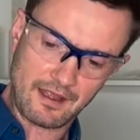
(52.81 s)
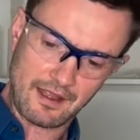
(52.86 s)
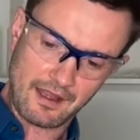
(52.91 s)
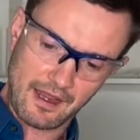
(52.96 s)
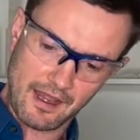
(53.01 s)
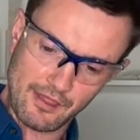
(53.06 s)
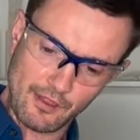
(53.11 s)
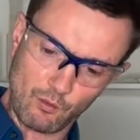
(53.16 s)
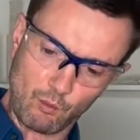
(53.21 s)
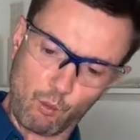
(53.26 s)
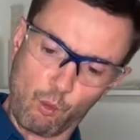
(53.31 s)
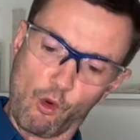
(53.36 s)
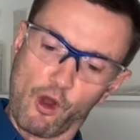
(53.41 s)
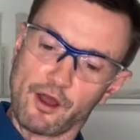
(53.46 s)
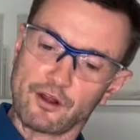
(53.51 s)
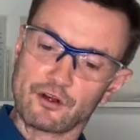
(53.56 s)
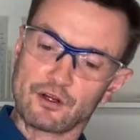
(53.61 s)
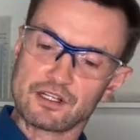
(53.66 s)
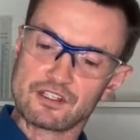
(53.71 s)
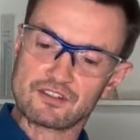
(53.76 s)
and the
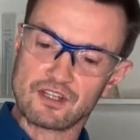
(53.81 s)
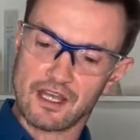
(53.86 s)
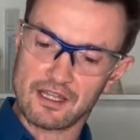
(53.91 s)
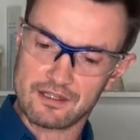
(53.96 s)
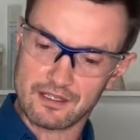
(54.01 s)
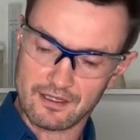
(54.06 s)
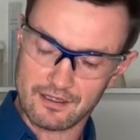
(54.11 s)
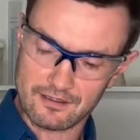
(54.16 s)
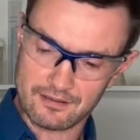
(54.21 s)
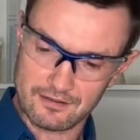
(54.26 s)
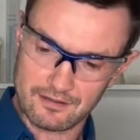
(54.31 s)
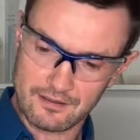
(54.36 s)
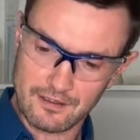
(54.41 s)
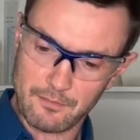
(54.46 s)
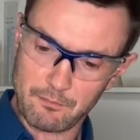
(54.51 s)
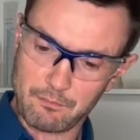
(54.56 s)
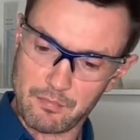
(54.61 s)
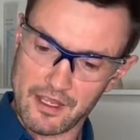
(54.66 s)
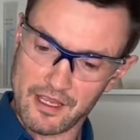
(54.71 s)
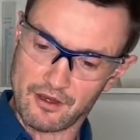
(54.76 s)
water inside the
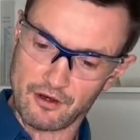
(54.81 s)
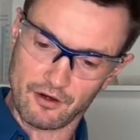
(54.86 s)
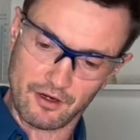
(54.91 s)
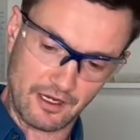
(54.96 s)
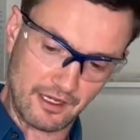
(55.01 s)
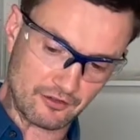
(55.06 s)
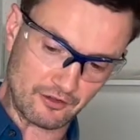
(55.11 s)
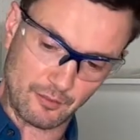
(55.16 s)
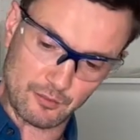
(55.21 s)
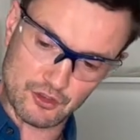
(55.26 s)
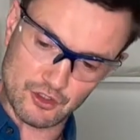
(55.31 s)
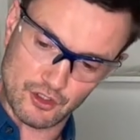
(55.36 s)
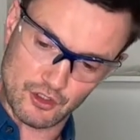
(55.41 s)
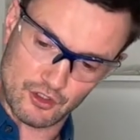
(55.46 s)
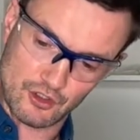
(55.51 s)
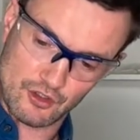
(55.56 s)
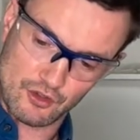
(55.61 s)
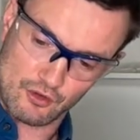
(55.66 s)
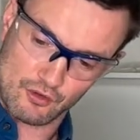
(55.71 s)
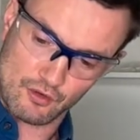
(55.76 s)
beaker, as I'm sure
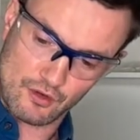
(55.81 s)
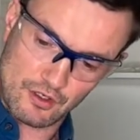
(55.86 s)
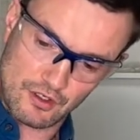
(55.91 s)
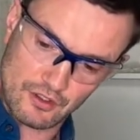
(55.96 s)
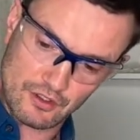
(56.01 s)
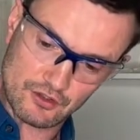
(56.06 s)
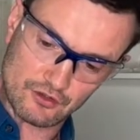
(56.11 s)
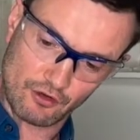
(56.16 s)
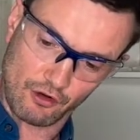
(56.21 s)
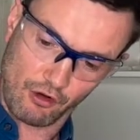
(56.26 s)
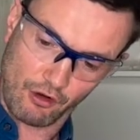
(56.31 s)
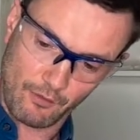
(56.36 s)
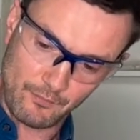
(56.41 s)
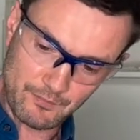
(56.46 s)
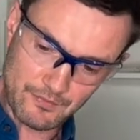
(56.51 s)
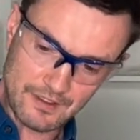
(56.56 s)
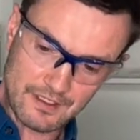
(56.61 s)
you saw,